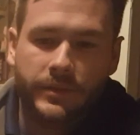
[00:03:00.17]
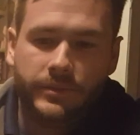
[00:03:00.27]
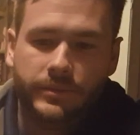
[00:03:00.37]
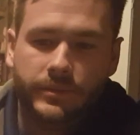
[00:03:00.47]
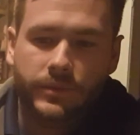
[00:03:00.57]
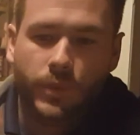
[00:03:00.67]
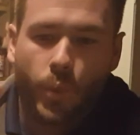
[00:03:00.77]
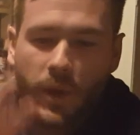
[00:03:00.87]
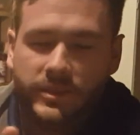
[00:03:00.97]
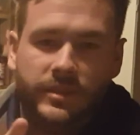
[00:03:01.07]
it
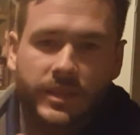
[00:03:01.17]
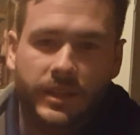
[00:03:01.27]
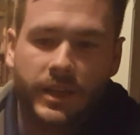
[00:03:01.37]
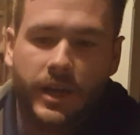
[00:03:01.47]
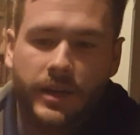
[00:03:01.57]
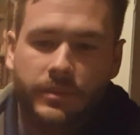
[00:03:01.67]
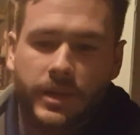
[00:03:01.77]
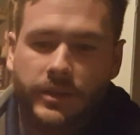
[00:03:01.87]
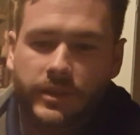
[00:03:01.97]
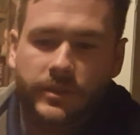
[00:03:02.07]
once it's in the gun
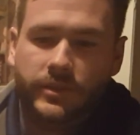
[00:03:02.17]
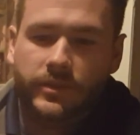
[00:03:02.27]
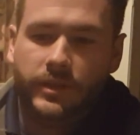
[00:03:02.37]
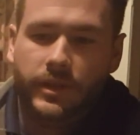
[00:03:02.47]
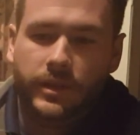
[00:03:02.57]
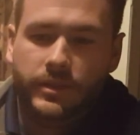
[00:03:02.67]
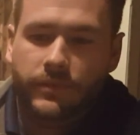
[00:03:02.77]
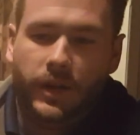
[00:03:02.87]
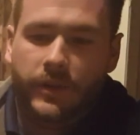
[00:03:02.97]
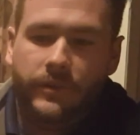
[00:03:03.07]
because it's
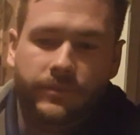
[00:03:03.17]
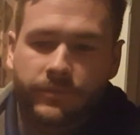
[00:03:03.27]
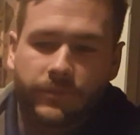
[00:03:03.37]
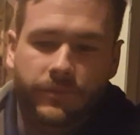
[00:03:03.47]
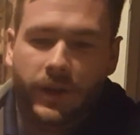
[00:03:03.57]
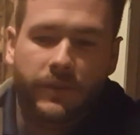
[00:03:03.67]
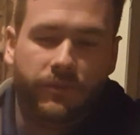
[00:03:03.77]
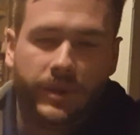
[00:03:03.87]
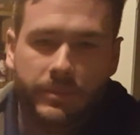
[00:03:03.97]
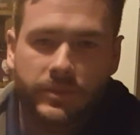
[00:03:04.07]
very
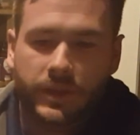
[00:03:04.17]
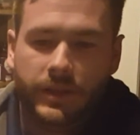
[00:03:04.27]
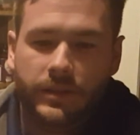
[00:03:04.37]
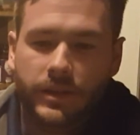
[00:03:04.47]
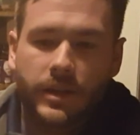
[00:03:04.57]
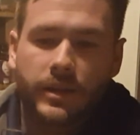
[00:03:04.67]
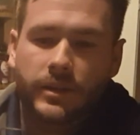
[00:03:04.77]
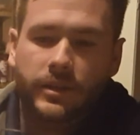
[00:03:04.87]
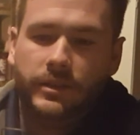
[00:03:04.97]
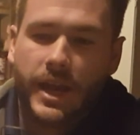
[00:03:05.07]
flimsy.
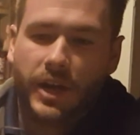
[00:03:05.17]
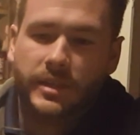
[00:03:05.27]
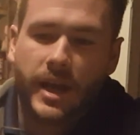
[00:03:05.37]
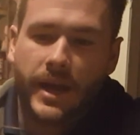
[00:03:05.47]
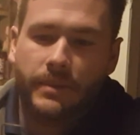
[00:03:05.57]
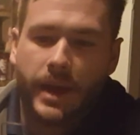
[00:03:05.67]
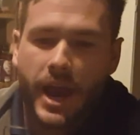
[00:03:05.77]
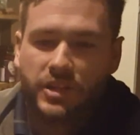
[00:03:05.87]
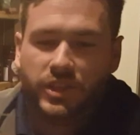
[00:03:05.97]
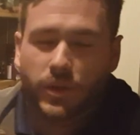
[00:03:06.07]
Take your time. I
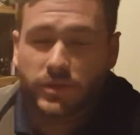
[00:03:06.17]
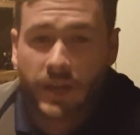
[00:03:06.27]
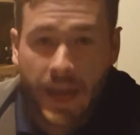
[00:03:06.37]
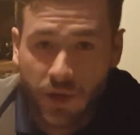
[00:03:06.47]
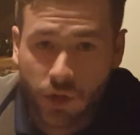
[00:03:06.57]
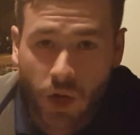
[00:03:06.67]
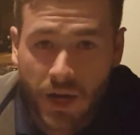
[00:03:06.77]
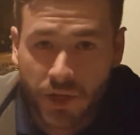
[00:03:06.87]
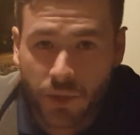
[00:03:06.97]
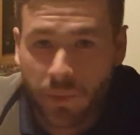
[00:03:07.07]
actually used an angle
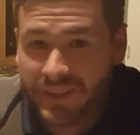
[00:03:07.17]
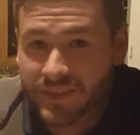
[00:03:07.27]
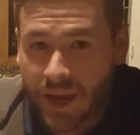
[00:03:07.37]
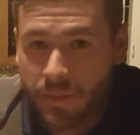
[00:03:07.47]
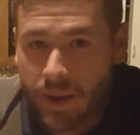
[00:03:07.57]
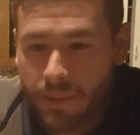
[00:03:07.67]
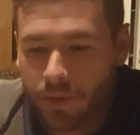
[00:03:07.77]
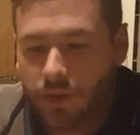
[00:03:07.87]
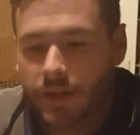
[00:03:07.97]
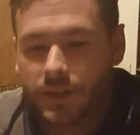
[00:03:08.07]
grinder with
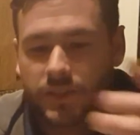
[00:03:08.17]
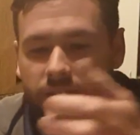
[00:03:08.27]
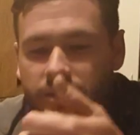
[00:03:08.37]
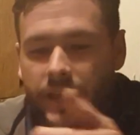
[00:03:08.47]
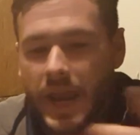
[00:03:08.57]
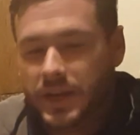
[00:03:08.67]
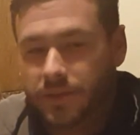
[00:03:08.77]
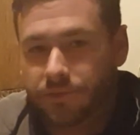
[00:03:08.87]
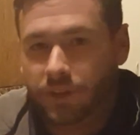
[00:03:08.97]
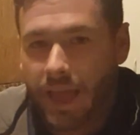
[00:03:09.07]
sandpaper and just sanded
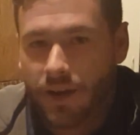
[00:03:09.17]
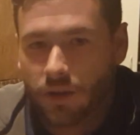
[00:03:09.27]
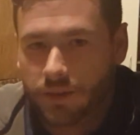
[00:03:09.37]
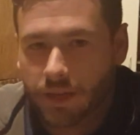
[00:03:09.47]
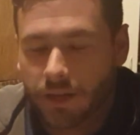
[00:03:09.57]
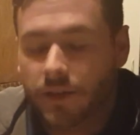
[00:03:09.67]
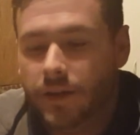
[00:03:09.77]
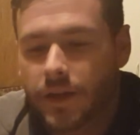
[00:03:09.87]
a flat on there.